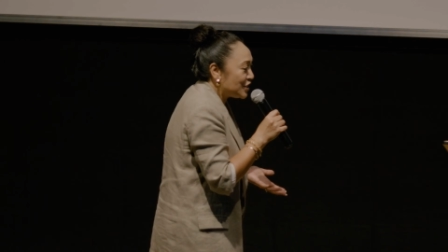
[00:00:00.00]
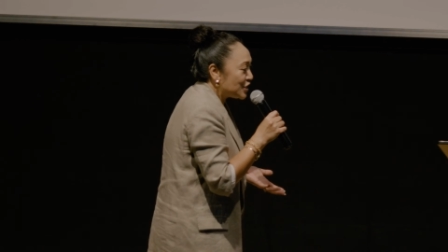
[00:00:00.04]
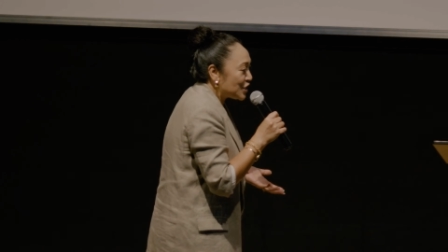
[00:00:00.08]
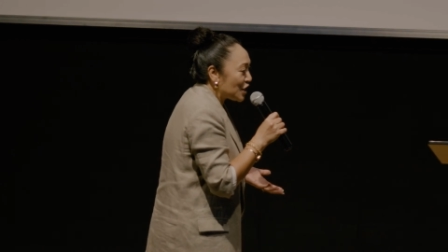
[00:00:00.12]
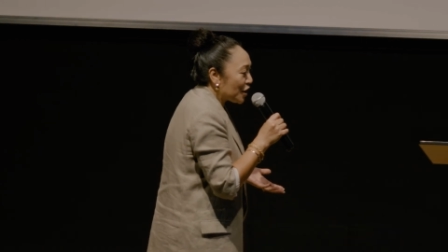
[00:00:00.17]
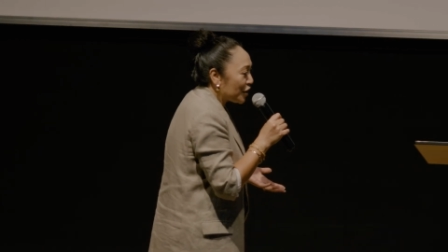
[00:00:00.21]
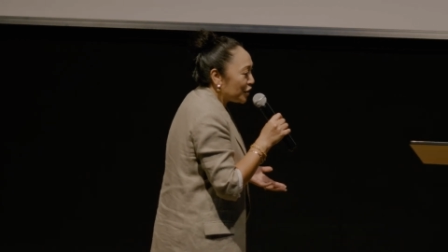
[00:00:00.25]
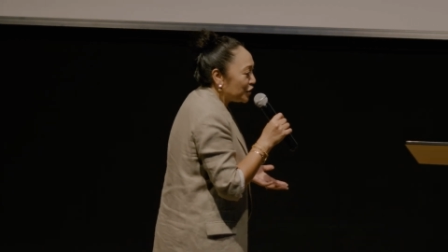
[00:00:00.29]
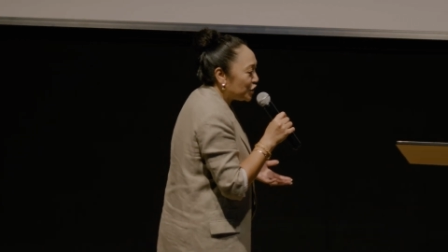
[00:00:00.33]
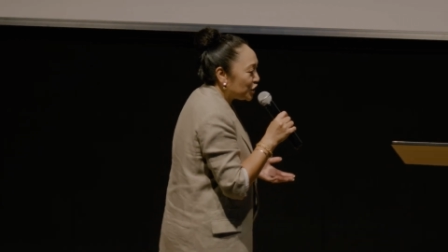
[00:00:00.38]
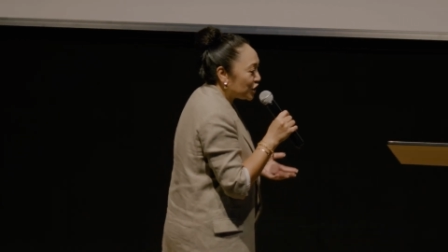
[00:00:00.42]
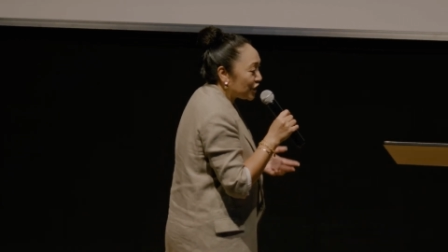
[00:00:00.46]

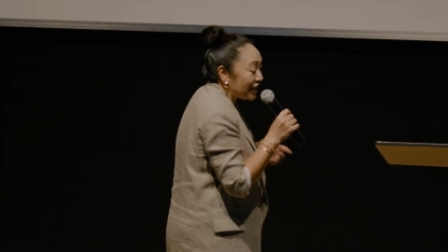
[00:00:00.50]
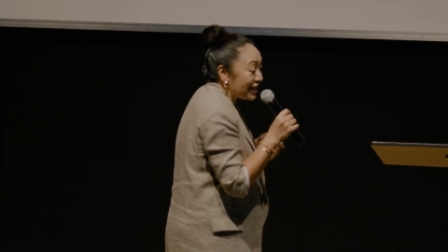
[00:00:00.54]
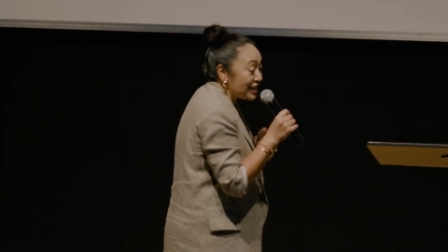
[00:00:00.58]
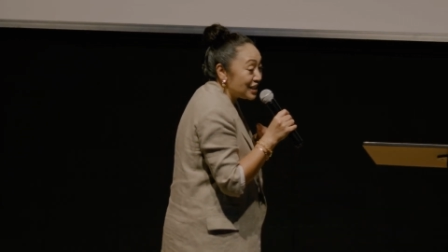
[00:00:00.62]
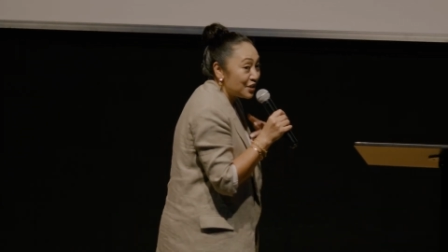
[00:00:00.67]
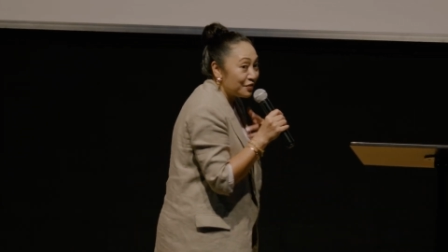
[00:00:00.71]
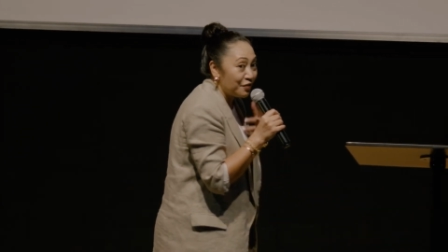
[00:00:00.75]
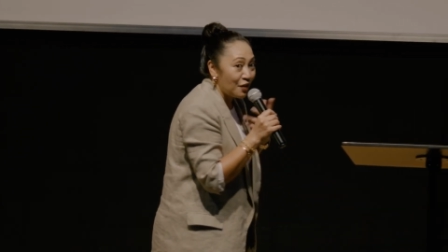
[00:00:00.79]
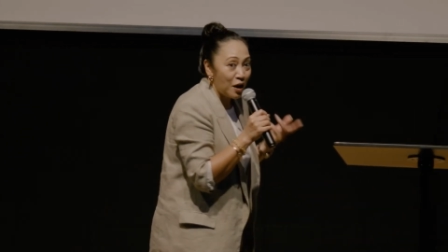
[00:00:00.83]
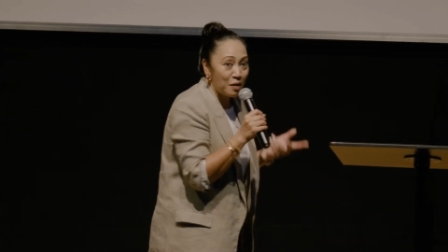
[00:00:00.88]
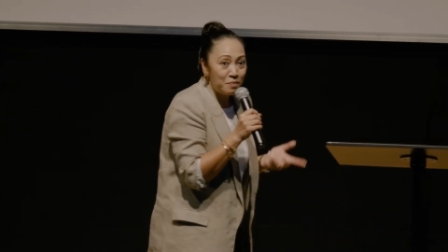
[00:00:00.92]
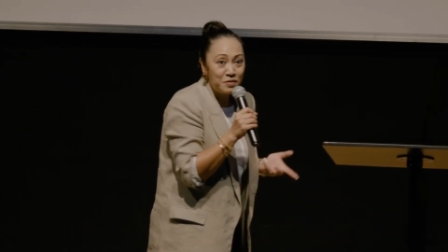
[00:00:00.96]
so she's
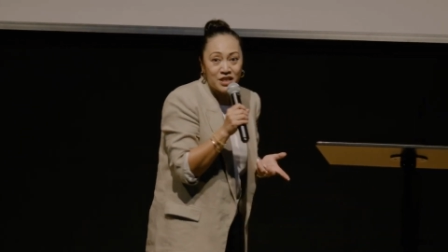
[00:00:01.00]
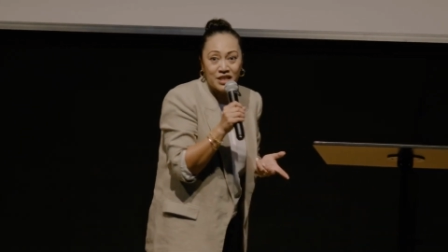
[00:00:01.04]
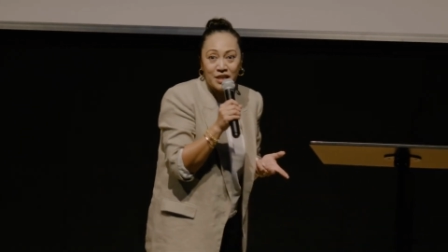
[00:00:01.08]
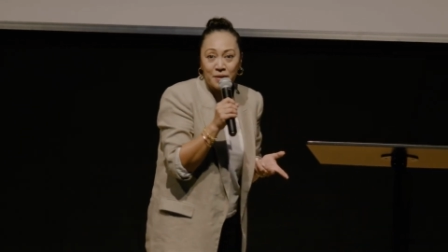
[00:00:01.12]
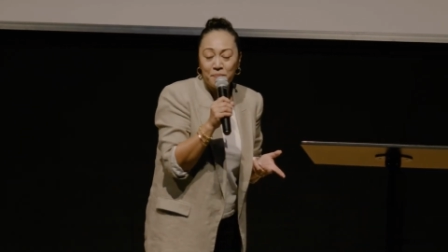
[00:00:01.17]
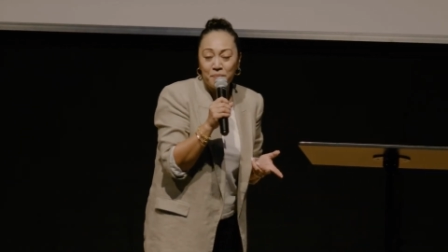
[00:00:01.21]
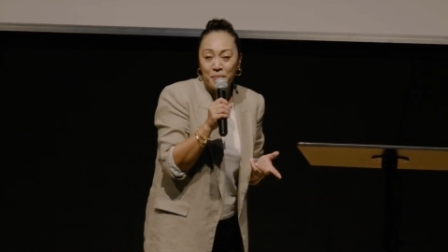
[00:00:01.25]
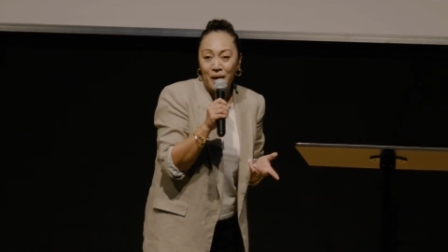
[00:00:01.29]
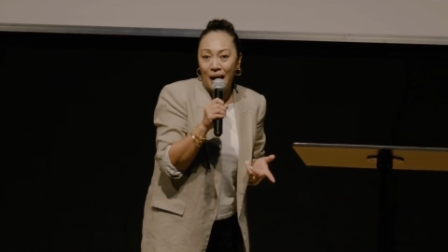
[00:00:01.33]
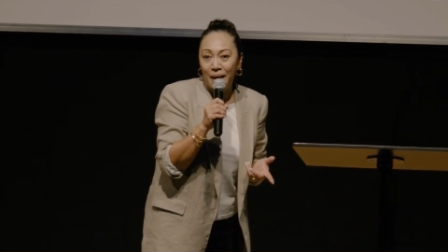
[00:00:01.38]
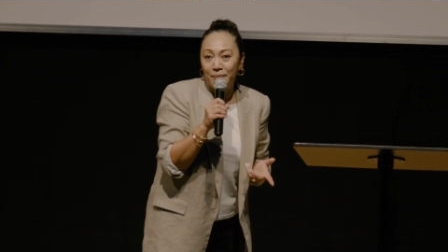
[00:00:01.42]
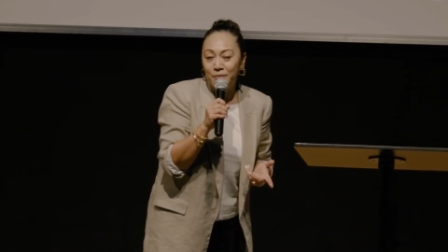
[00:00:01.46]
from
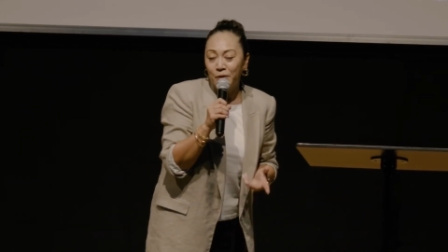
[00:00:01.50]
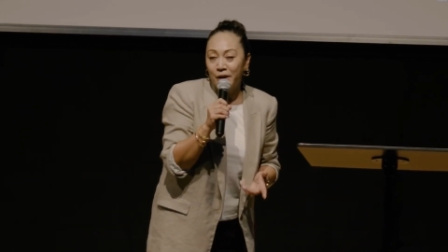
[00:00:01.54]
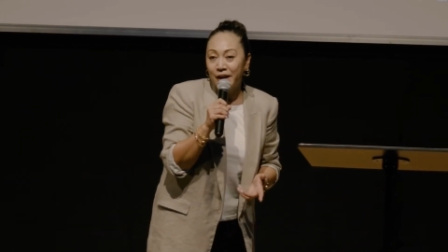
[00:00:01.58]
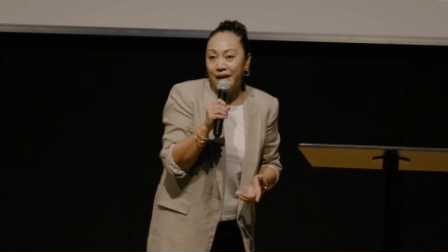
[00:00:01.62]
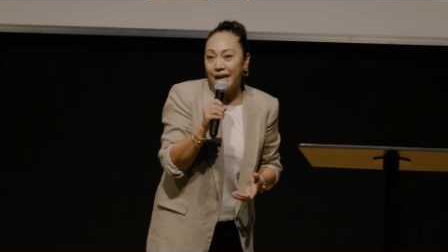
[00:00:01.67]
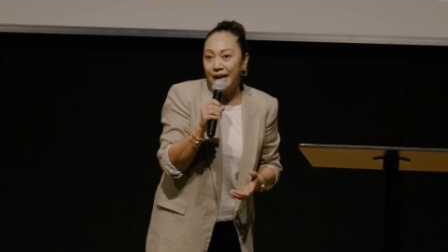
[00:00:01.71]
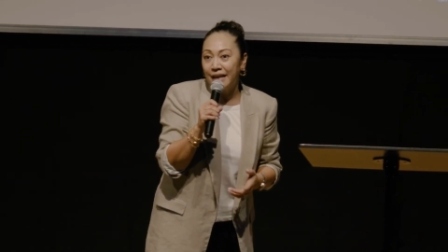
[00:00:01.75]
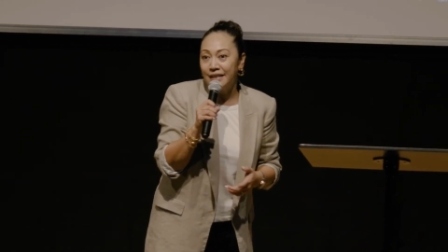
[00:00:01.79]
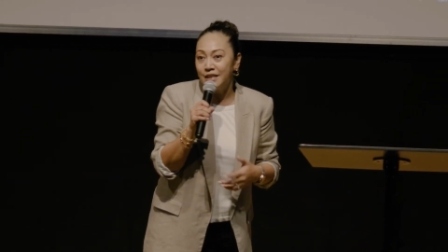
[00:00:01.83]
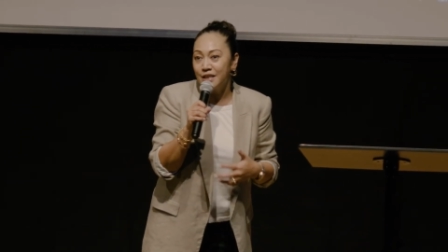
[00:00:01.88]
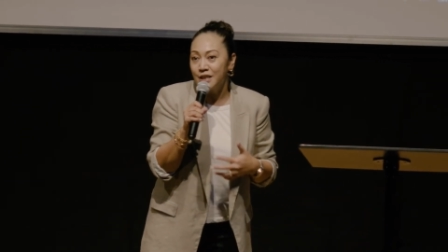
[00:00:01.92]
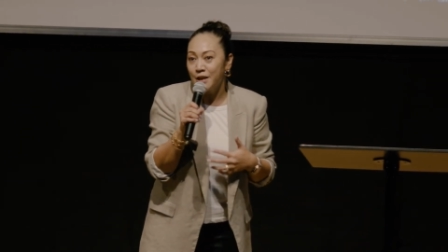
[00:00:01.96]
Zimbabwe,
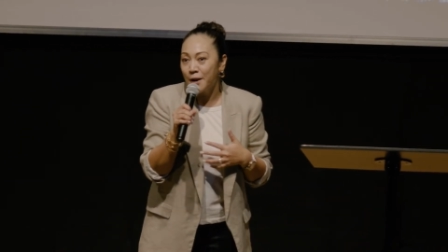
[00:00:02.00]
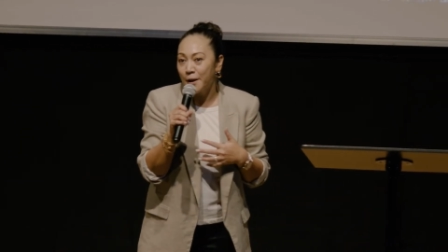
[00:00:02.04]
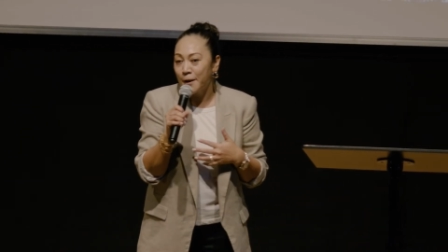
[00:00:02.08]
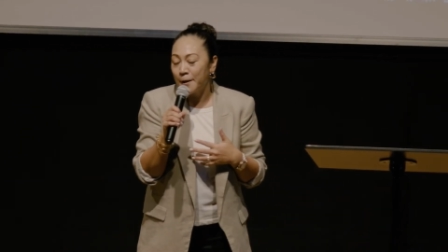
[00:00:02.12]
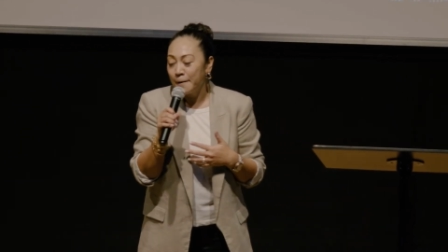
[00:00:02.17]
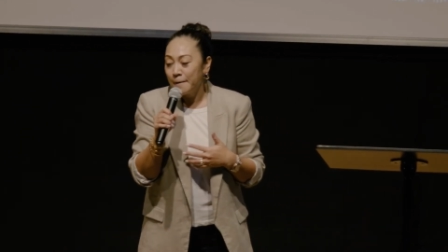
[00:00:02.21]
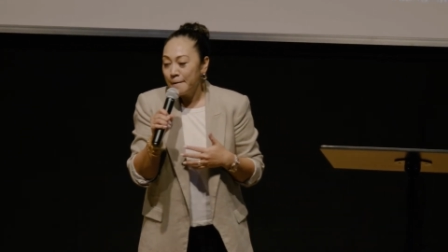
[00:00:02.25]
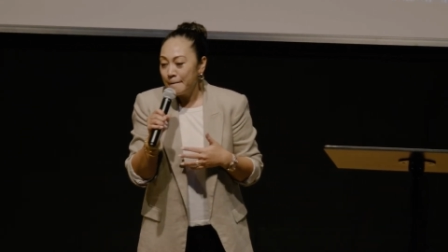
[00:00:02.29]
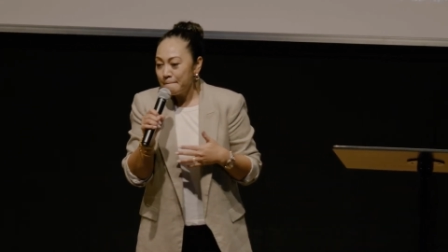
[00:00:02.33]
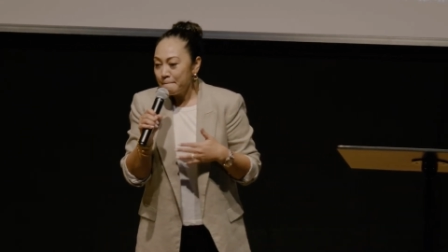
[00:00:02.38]
and so